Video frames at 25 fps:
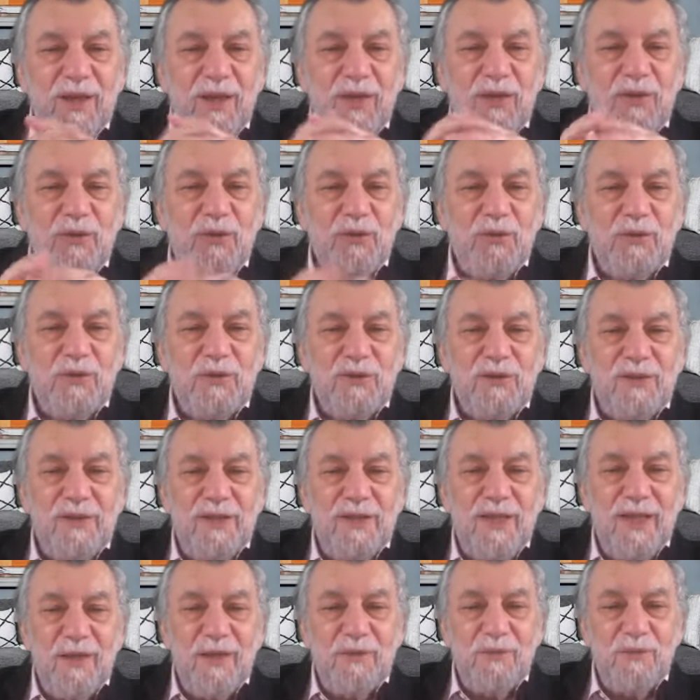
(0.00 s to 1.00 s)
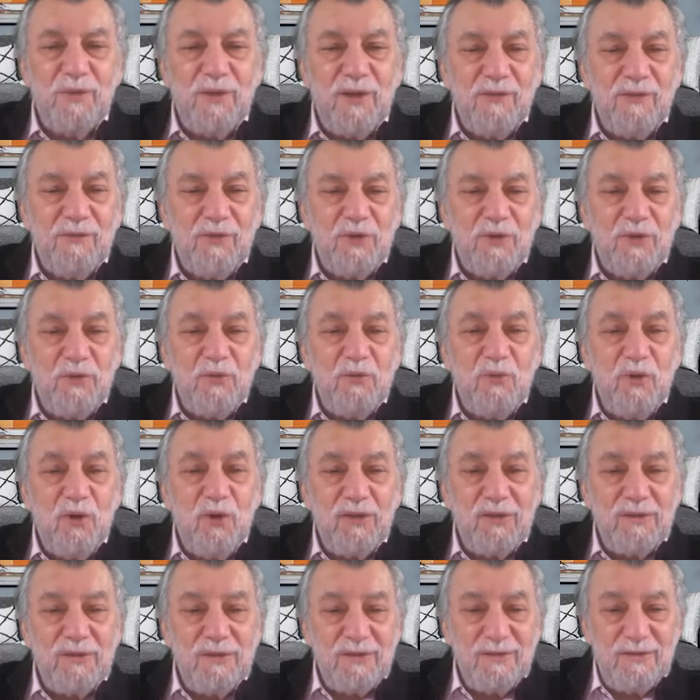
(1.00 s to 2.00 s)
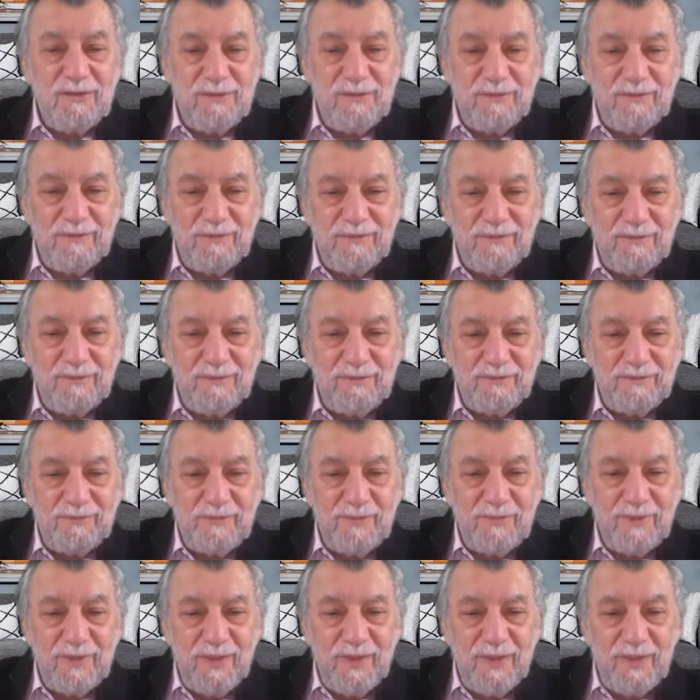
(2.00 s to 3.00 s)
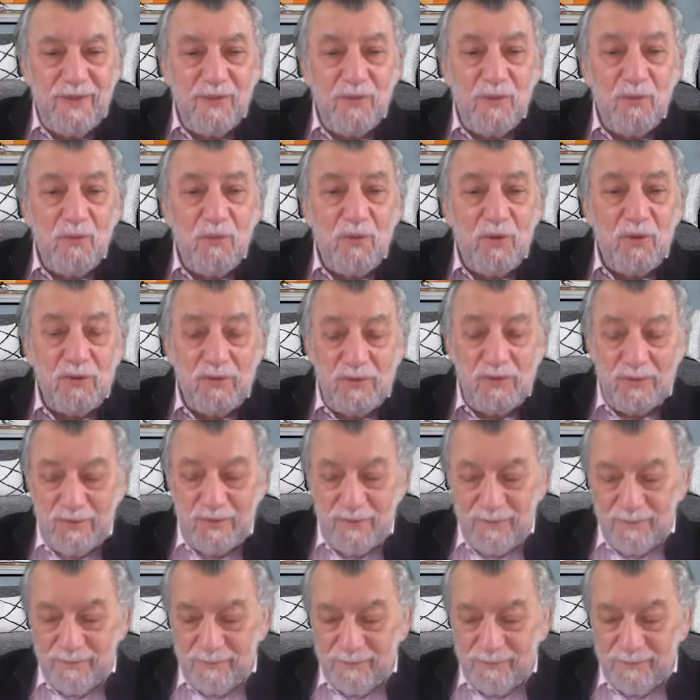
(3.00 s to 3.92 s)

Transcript: you could get whatever you wanted in the world.